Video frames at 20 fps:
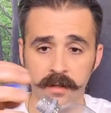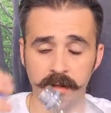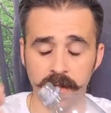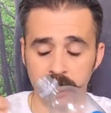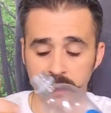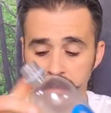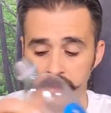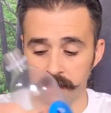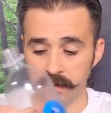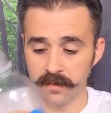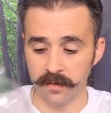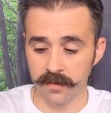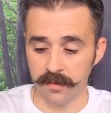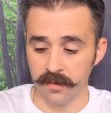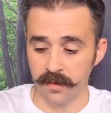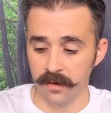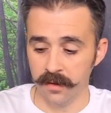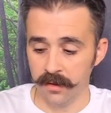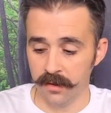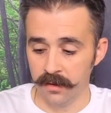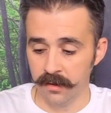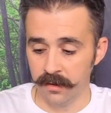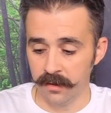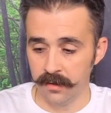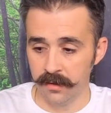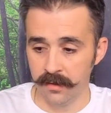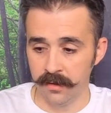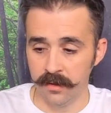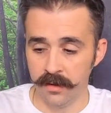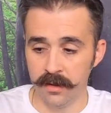and
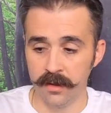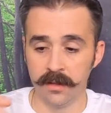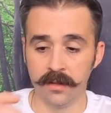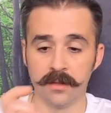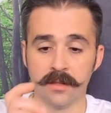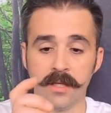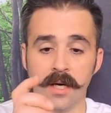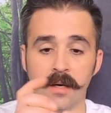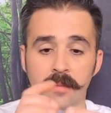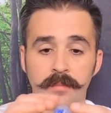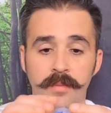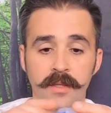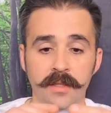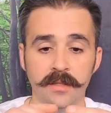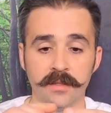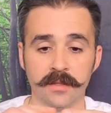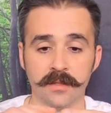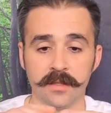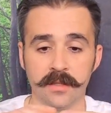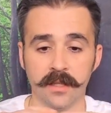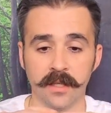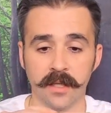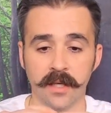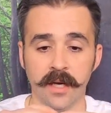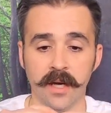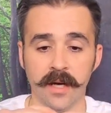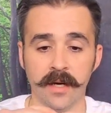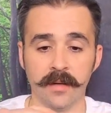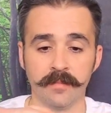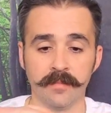the top piece to the
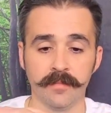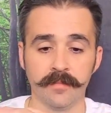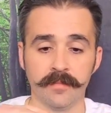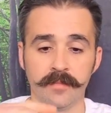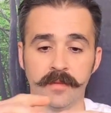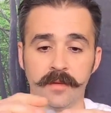cap